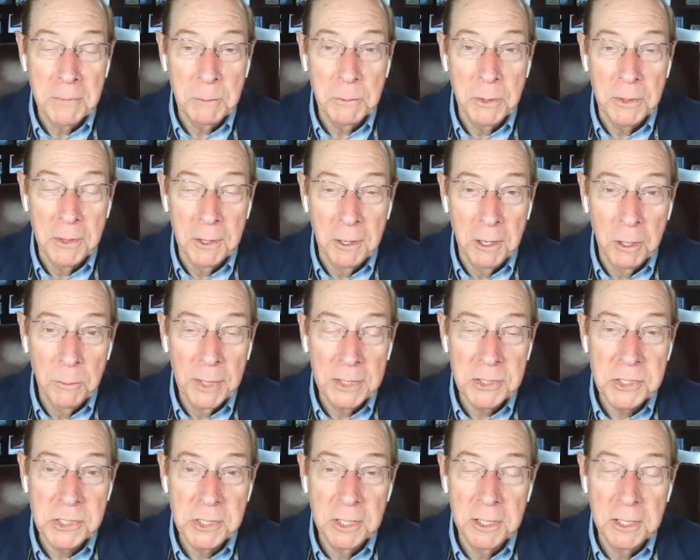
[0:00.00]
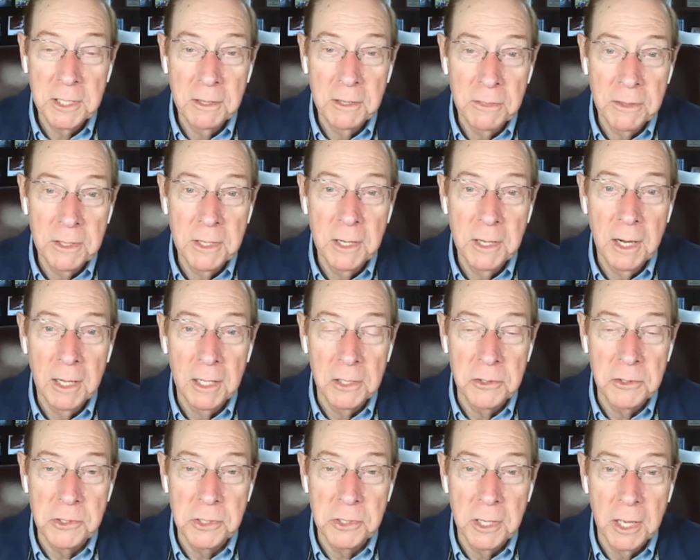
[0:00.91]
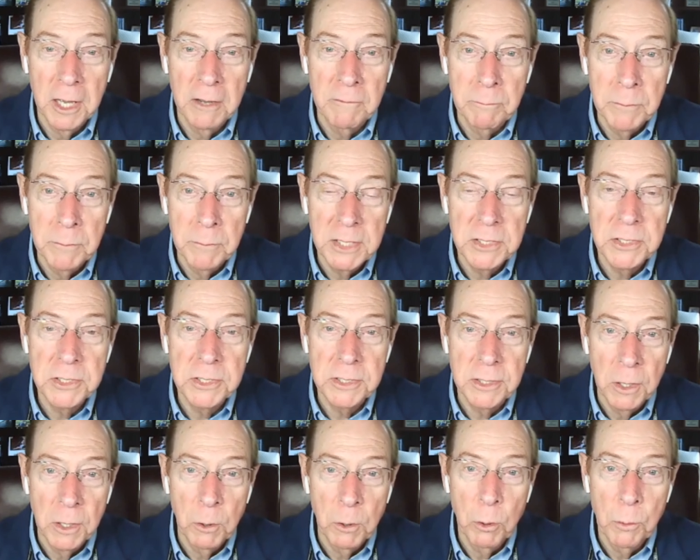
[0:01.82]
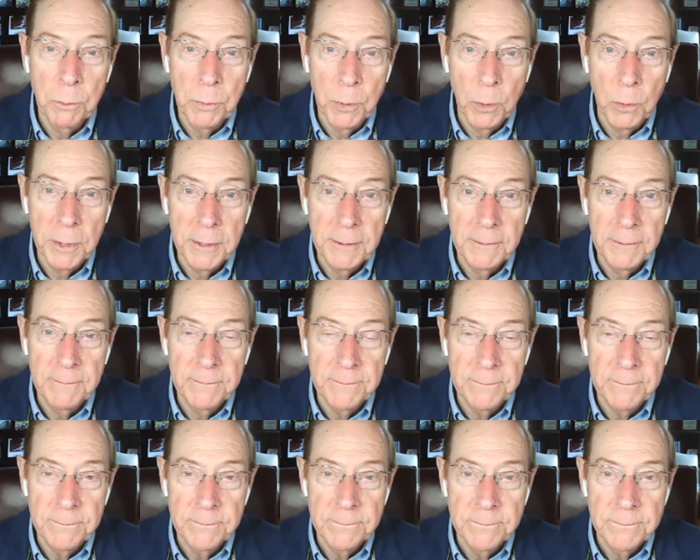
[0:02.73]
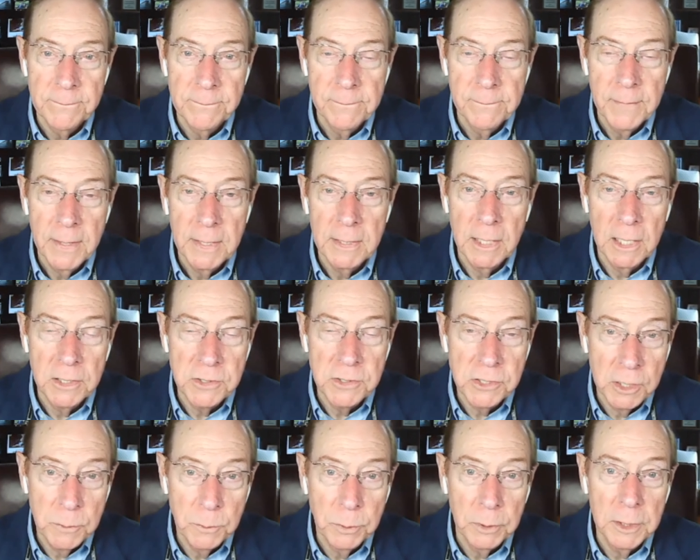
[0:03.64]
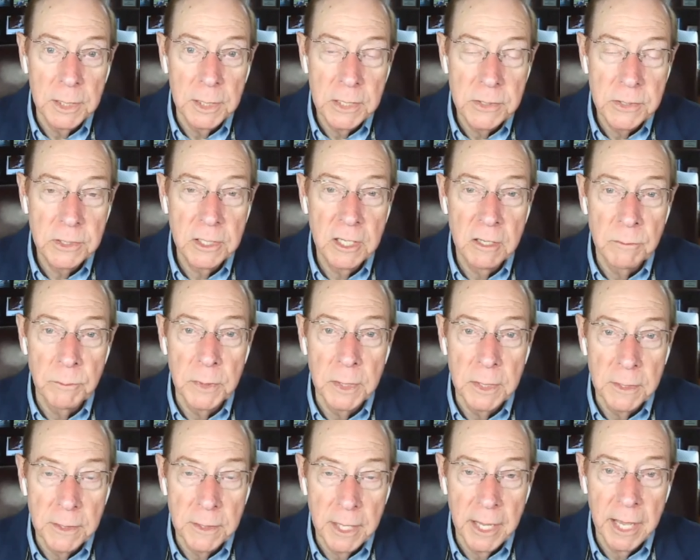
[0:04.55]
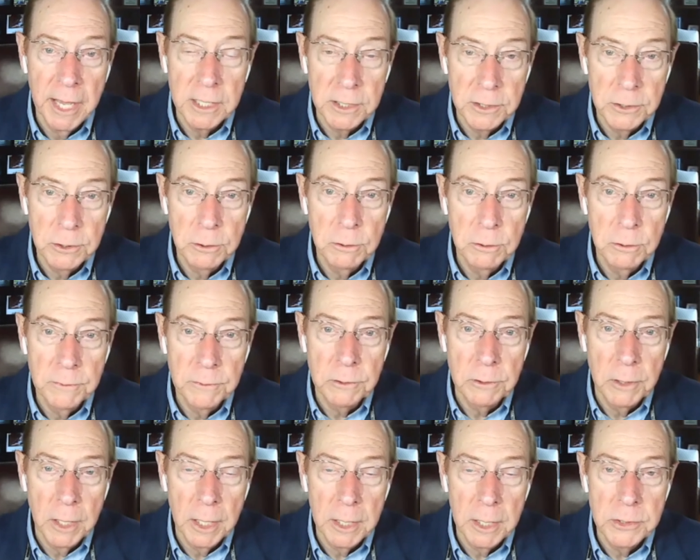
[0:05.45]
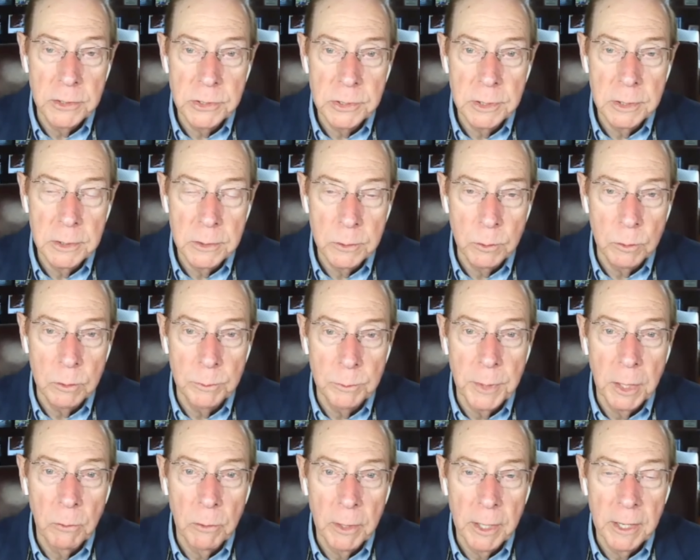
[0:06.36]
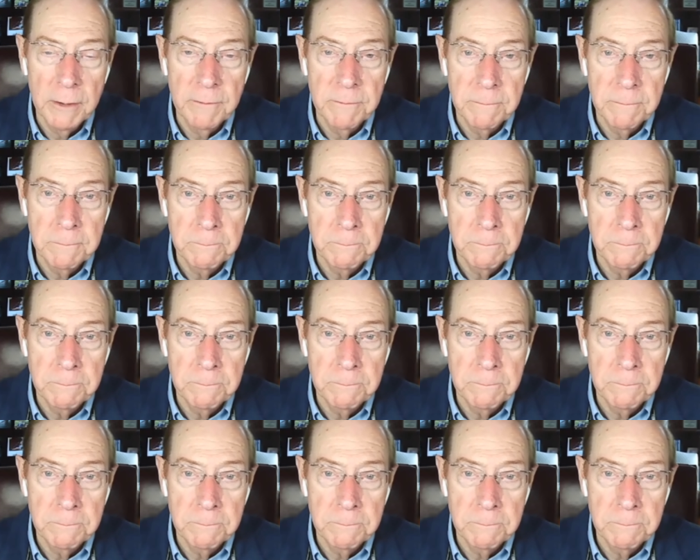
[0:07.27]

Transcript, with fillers: With all my study in theology, I've missed the whole point. And I said, please give me the attitude of Christ toward my wife.